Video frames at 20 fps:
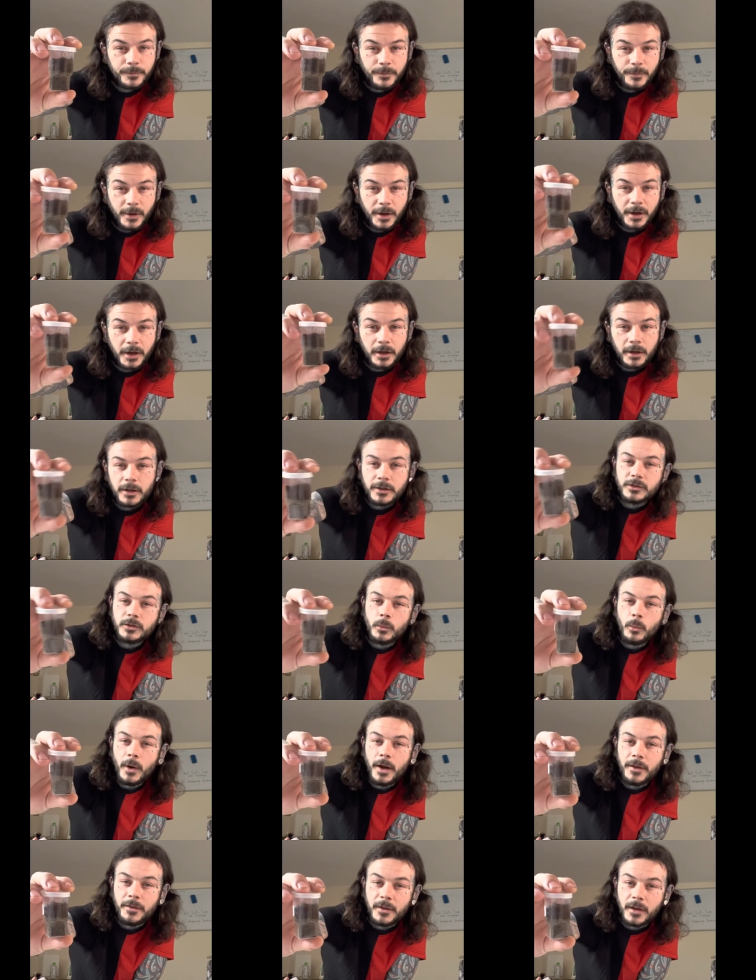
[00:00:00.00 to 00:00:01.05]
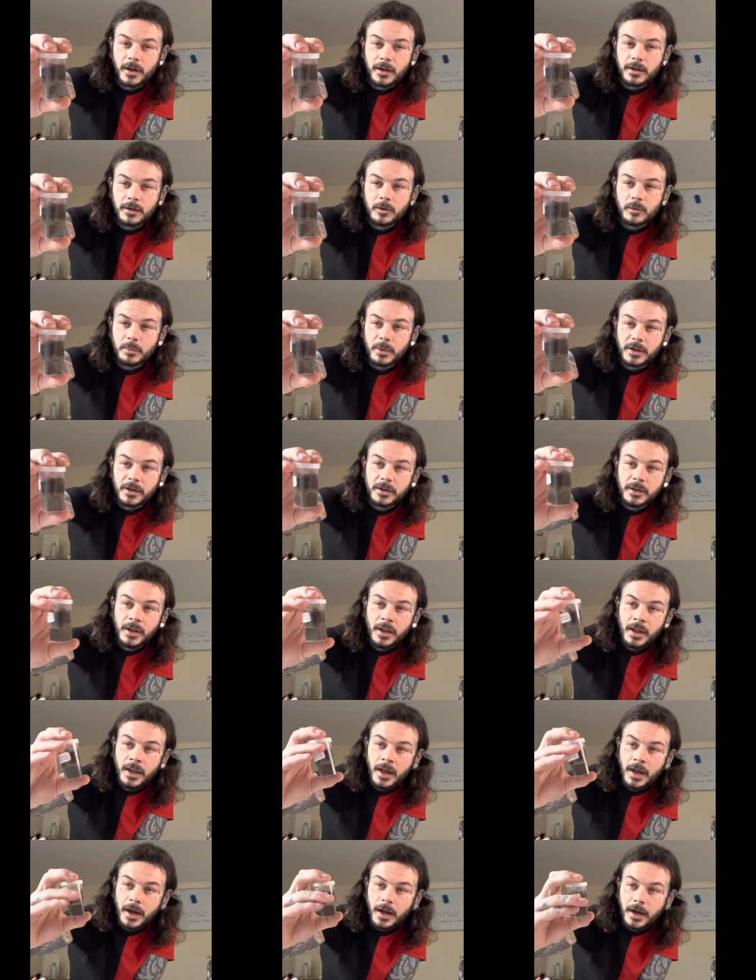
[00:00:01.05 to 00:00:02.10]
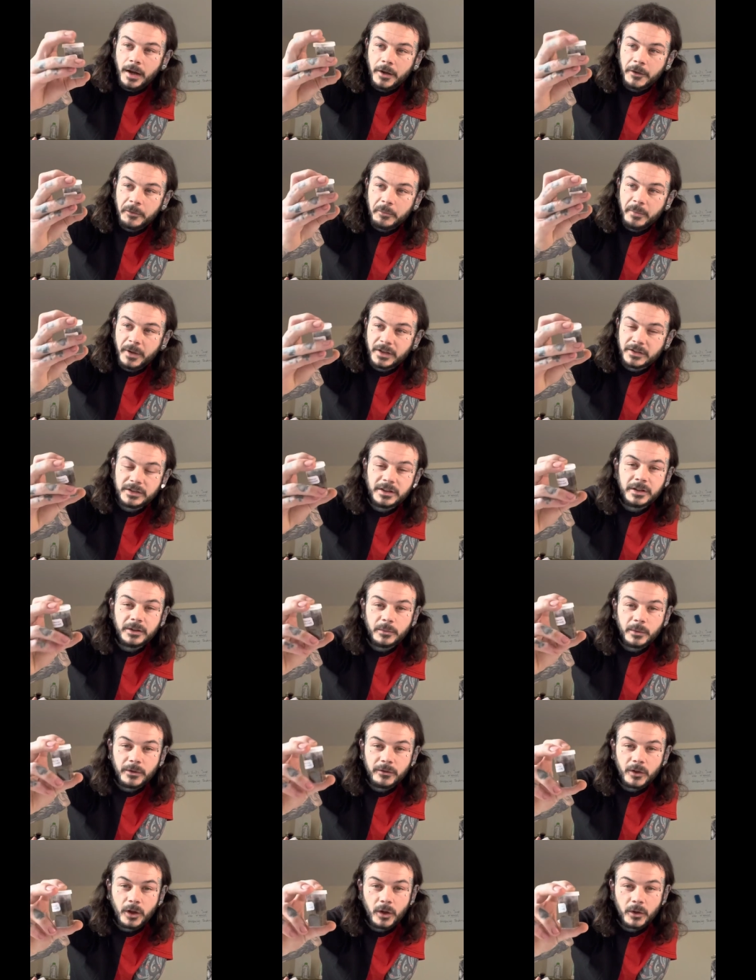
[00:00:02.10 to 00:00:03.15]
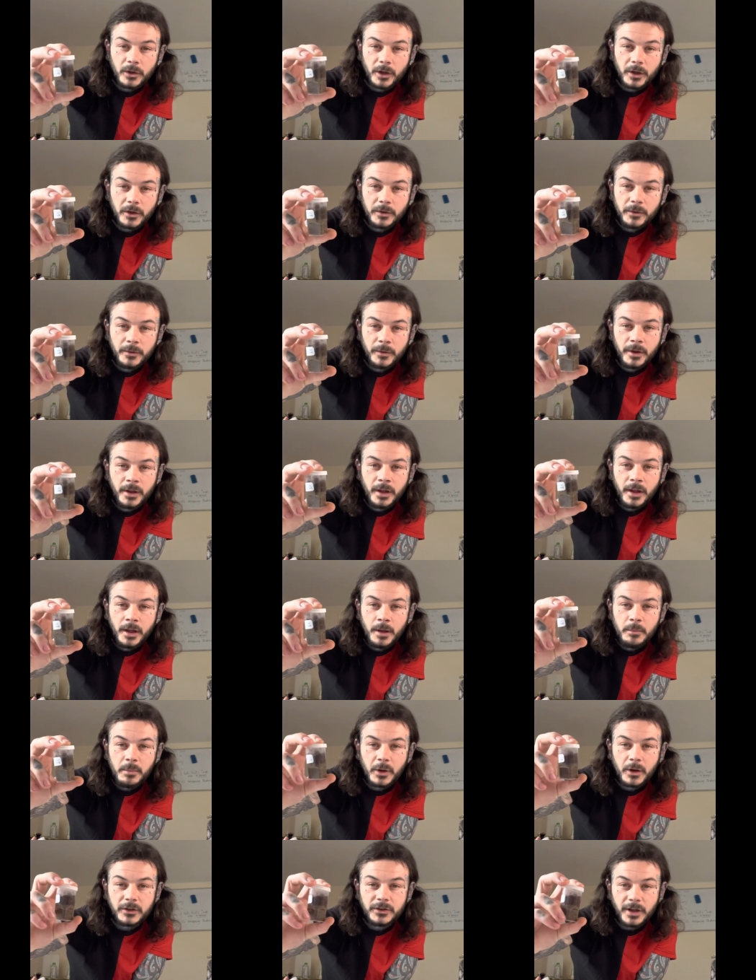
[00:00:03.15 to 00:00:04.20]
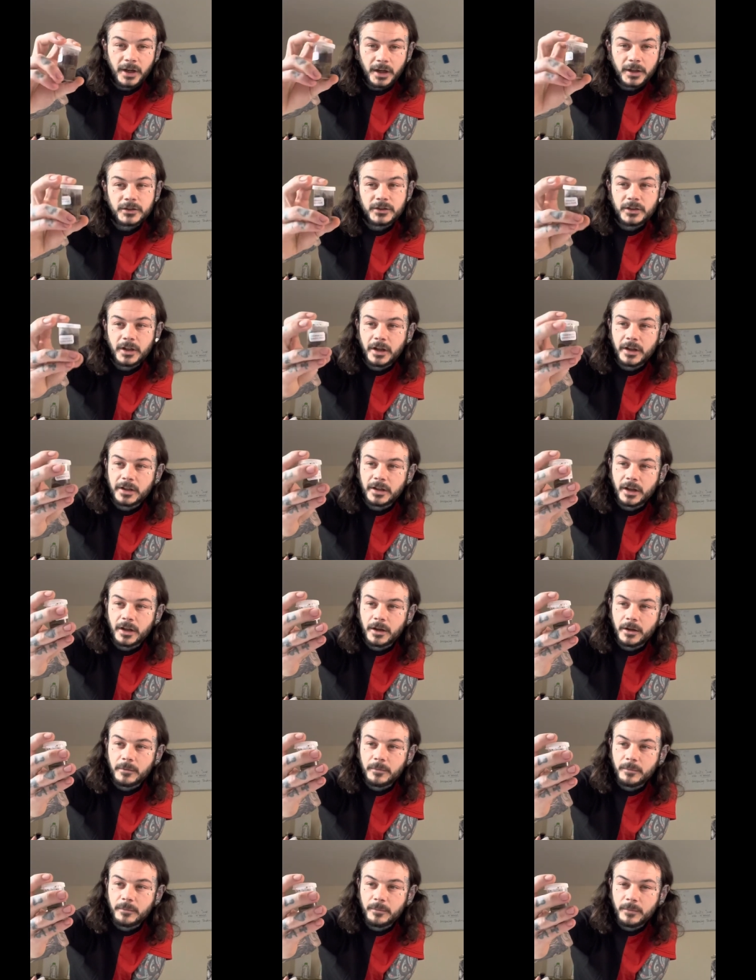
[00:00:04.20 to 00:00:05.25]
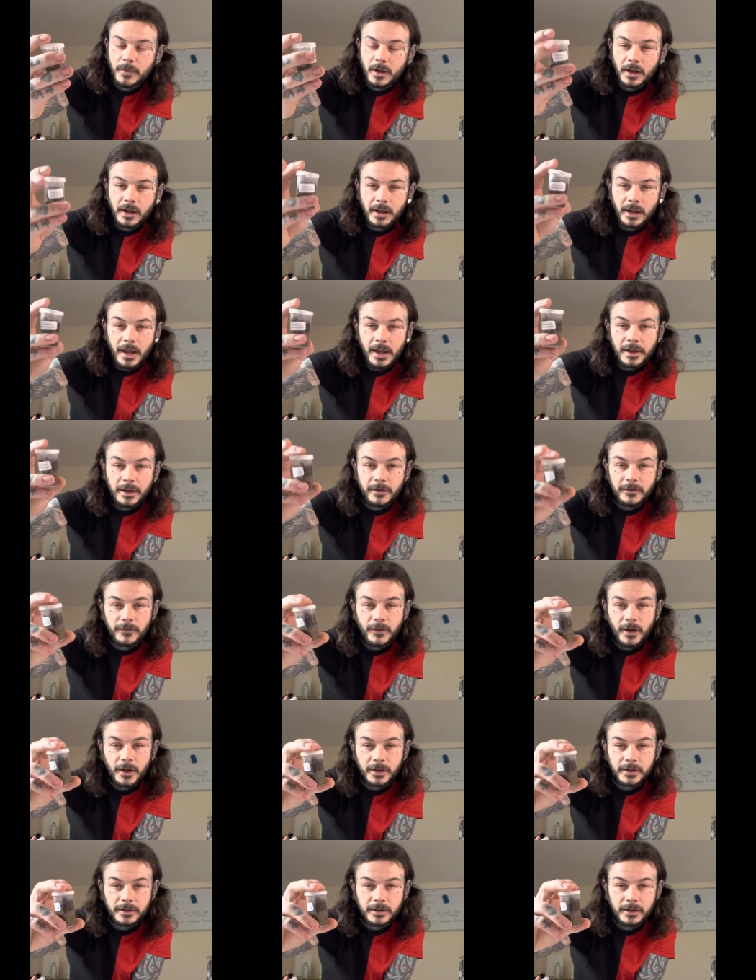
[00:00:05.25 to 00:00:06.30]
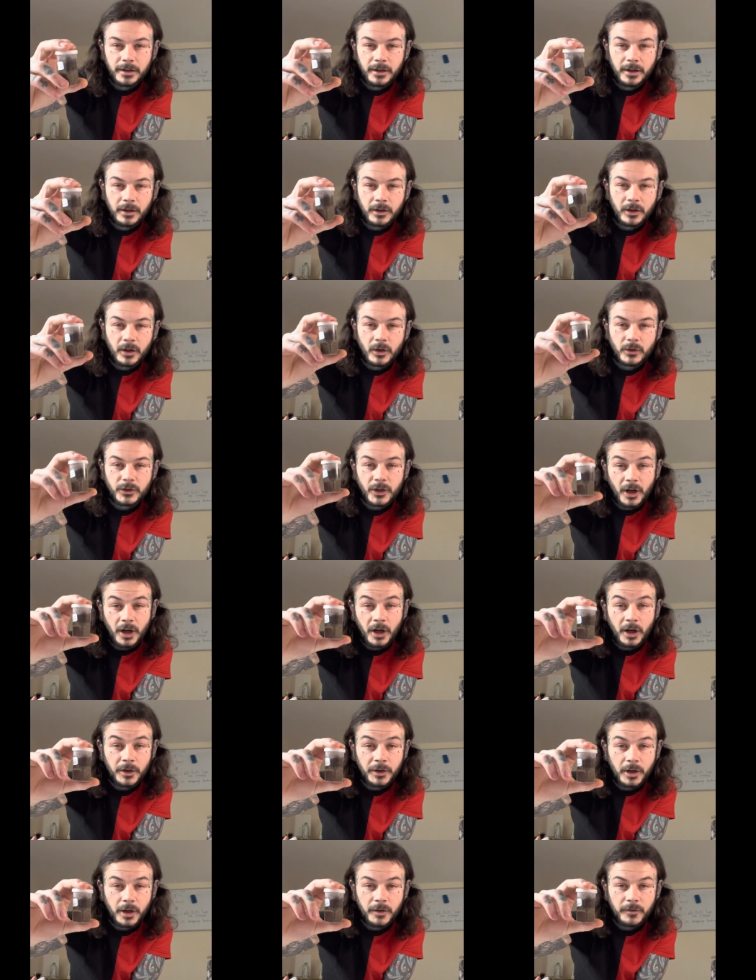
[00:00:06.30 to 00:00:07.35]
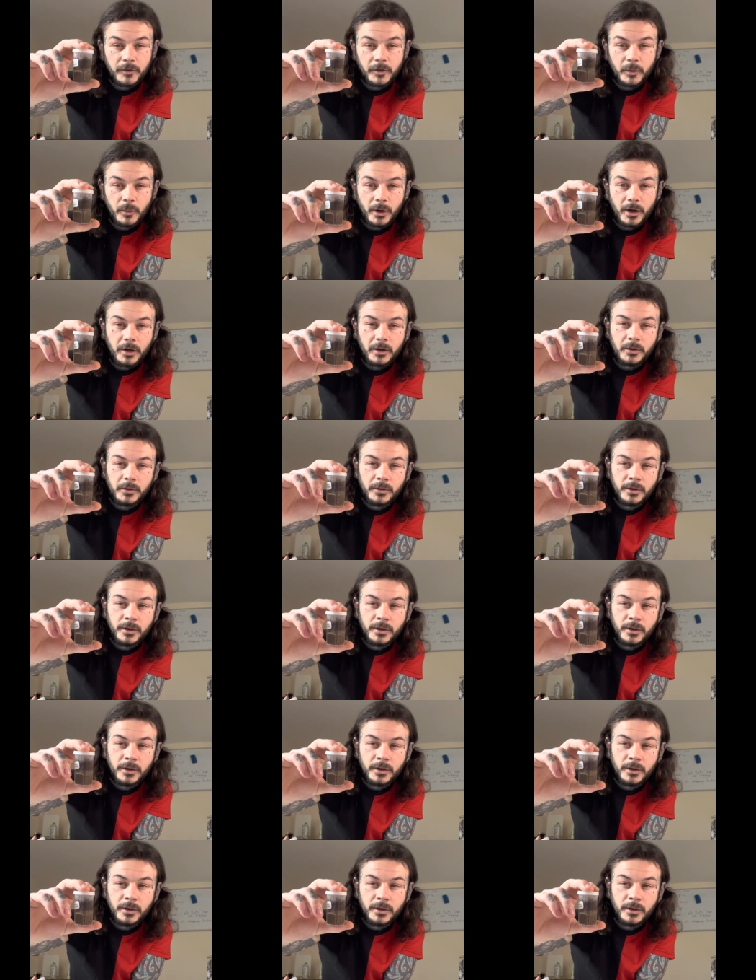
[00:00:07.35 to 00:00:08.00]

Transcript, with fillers: And I like to wet that a little bit and mix it with cocoa because it adds like um, a clay effect and goes hard after a while.